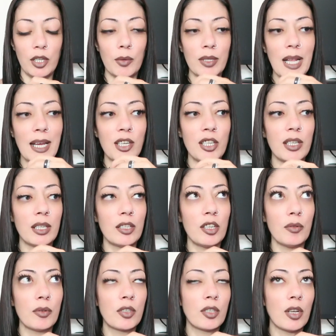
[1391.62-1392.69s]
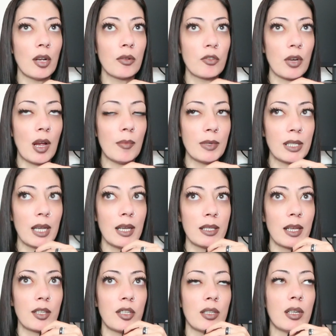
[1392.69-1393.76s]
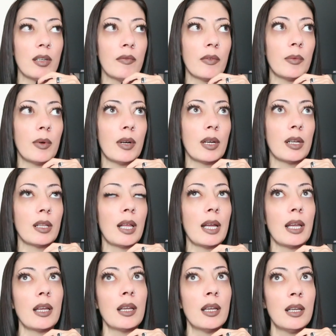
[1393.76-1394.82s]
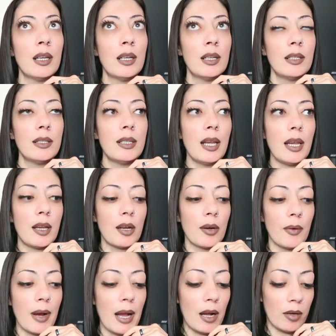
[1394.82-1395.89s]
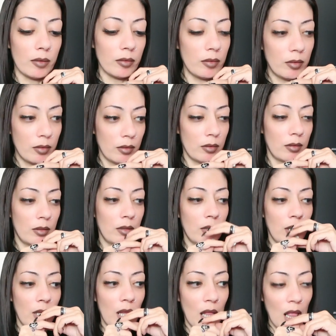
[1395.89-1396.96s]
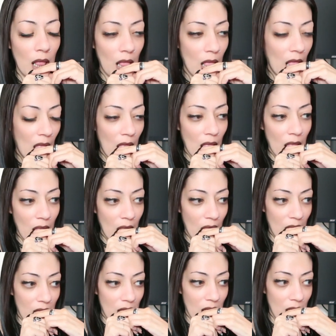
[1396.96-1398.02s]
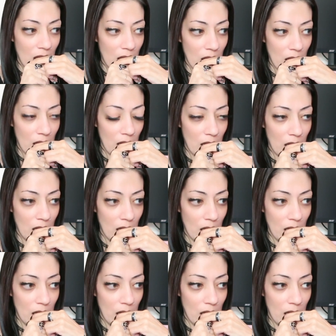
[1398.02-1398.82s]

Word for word: she was like she she was so traumatized like she didn't even want to like take her out. Yeah, how not? Of course, of